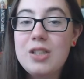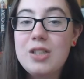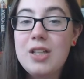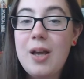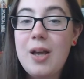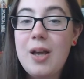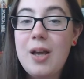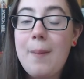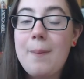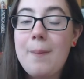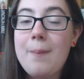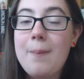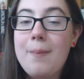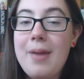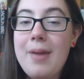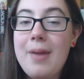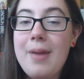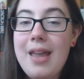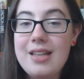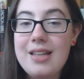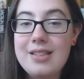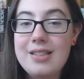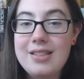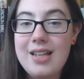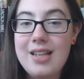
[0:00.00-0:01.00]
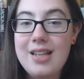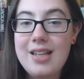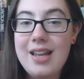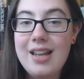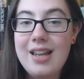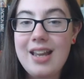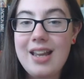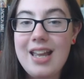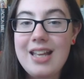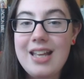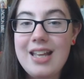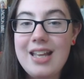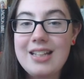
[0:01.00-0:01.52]
It's
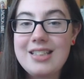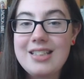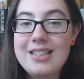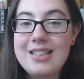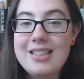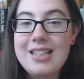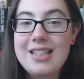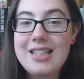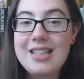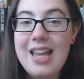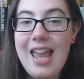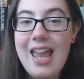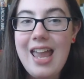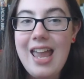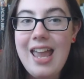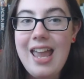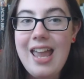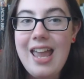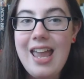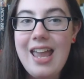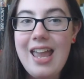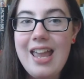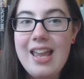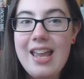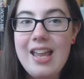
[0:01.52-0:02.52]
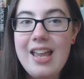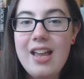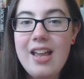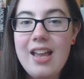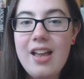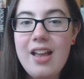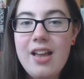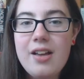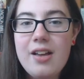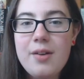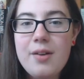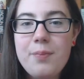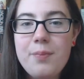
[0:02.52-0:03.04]
amazing. It's a
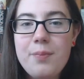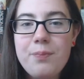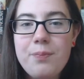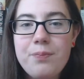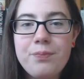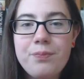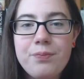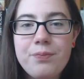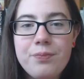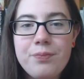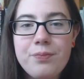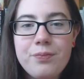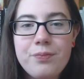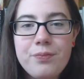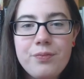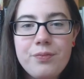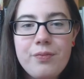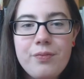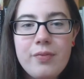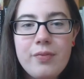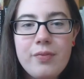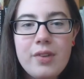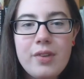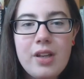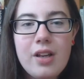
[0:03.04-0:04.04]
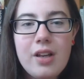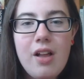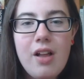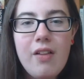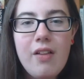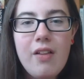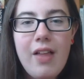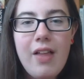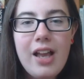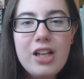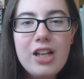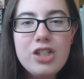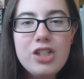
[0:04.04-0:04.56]

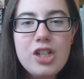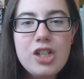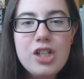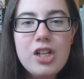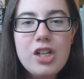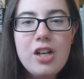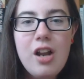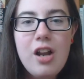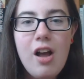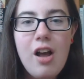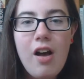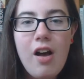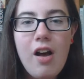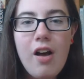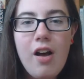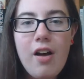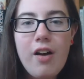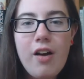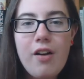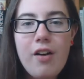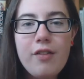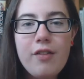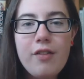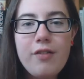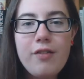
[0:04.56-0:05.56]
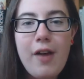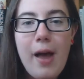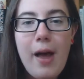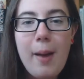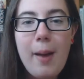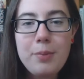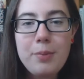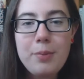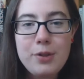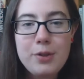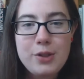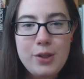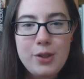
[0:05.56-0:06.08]
collection of
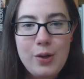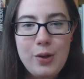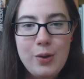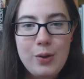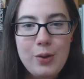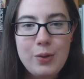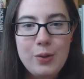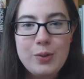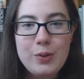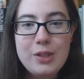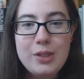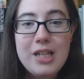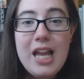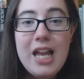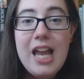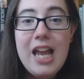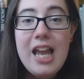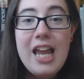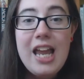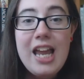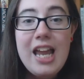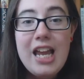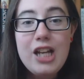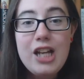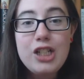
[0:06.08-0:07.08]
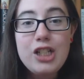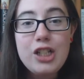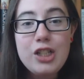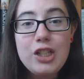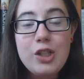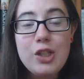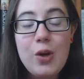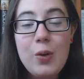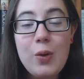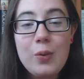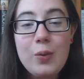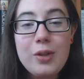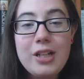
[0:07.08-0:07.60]
episodes, each
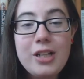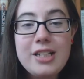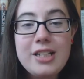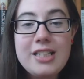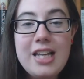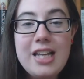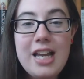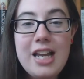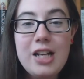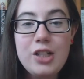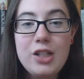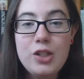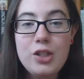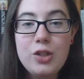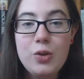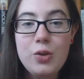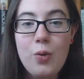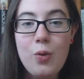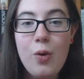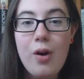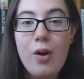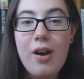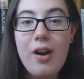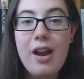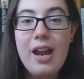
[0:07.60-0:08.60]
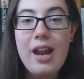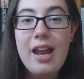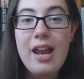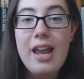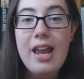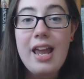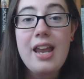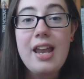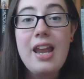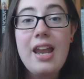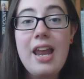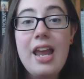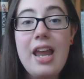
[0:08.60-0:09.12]
its own contained
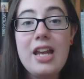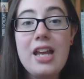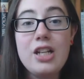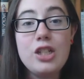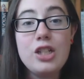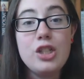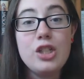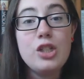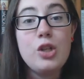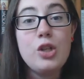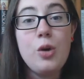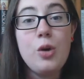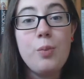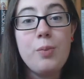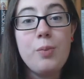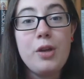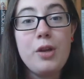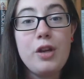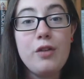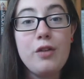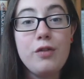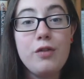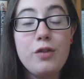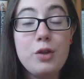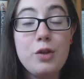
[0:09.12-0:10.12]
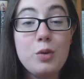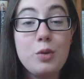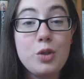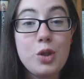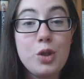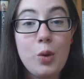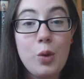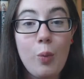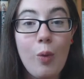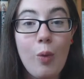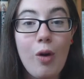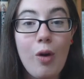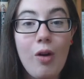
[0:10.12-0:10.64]
story in a dystopian
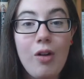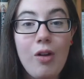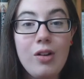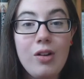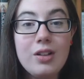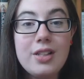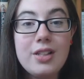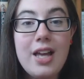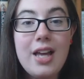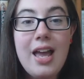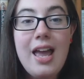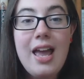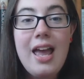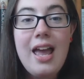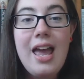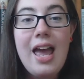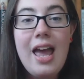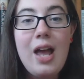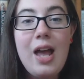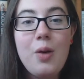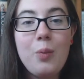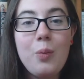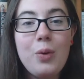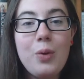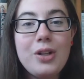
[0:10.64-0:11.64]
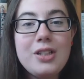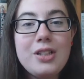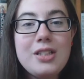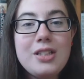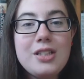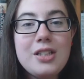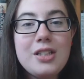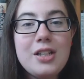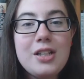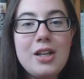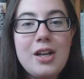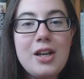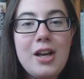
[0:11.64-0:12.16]
future world. And
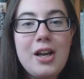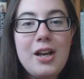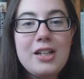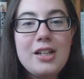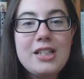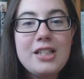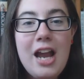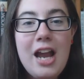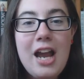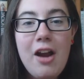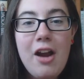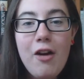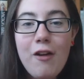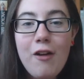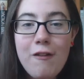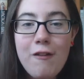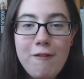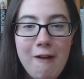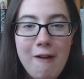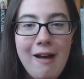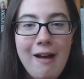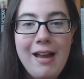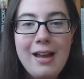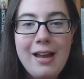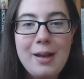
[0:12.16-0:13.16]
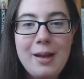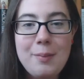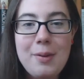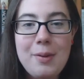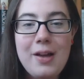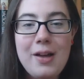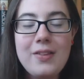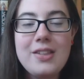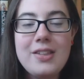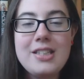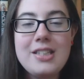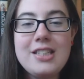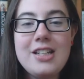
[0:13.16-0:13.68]
what's terrifying
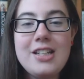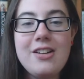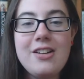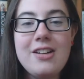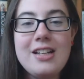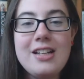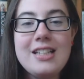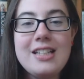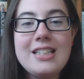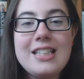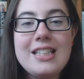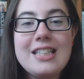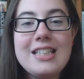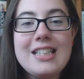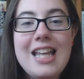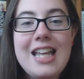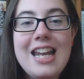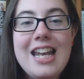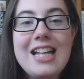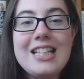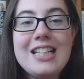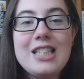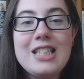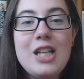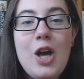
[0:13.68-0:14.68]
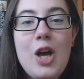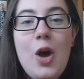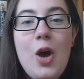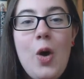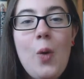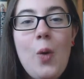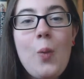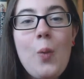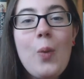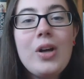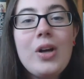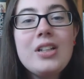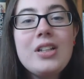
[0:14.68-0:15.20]
about the series is that it's
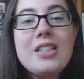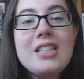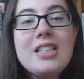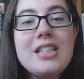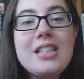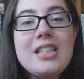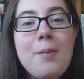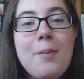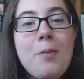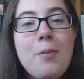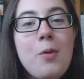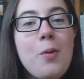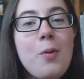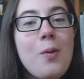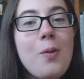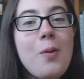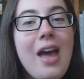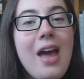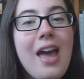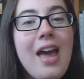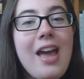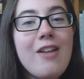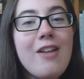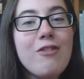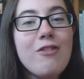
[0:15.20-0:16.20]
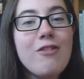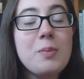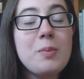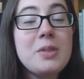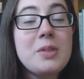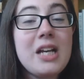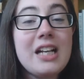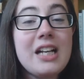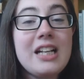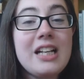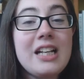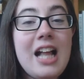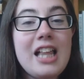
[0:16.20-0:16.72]
one step away
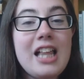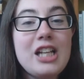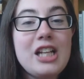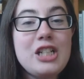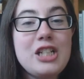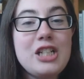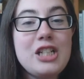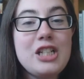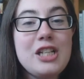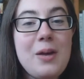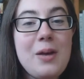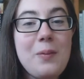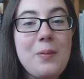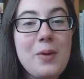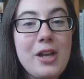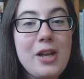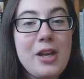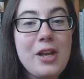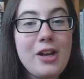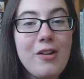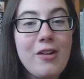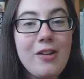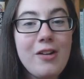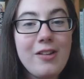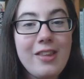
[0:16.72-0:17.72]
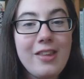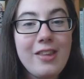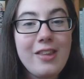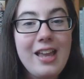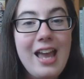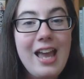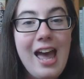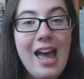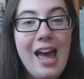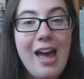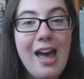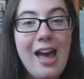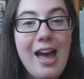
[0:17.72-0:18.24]
from technology that we
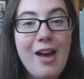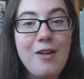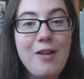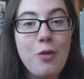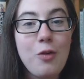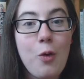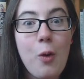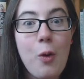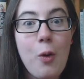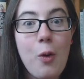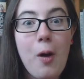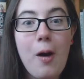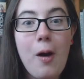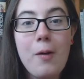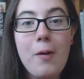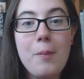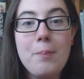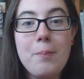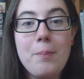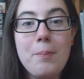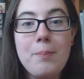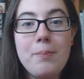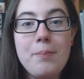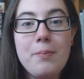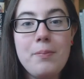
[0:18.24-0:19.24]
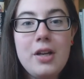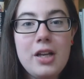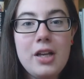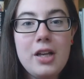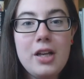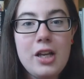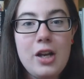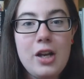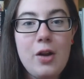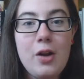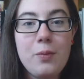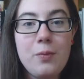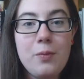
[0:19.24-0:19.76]
currently have or are,
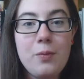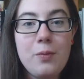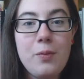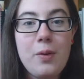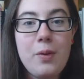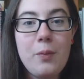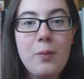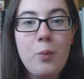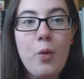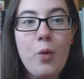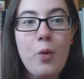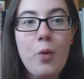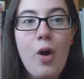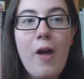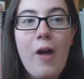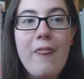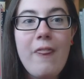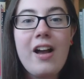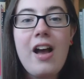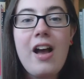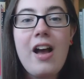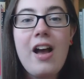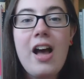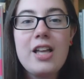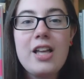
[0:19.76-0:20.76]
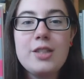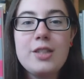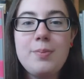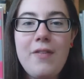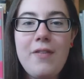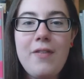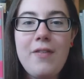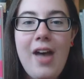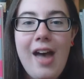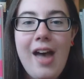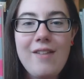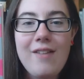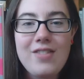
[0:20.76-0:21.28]
you know, we're on the
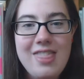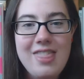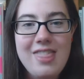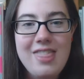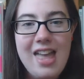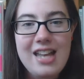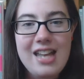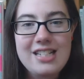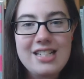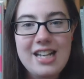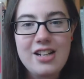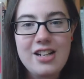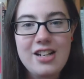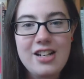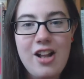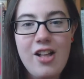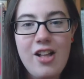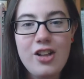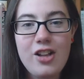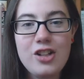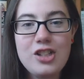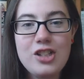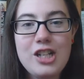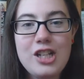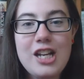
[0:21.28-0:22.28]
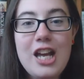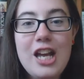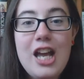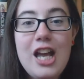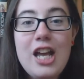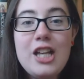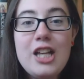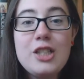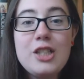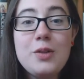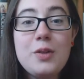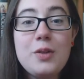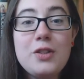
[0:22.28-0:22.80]
cusp of having that technology.
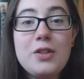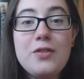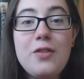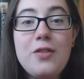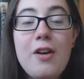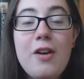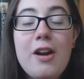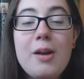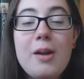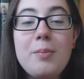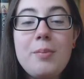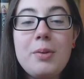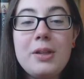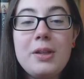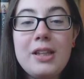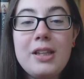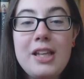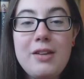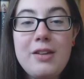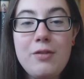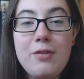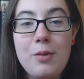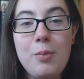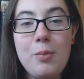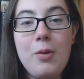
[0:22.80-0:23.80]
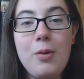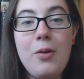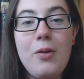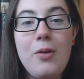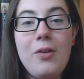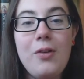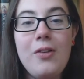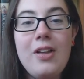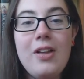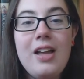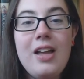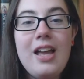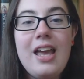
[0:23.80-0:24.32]
So it's very
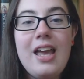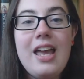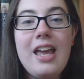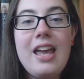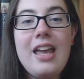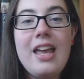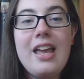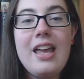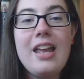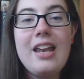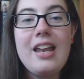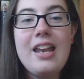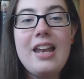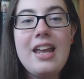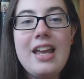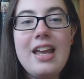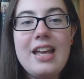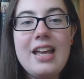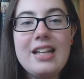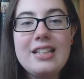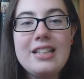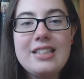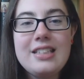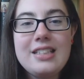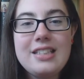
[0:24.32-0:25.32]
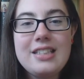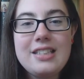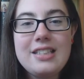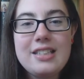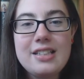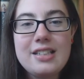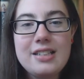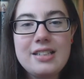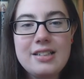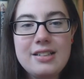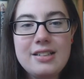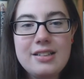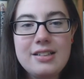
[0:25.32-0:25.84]
believable in
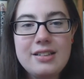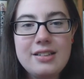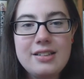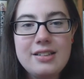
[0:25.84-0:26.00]
its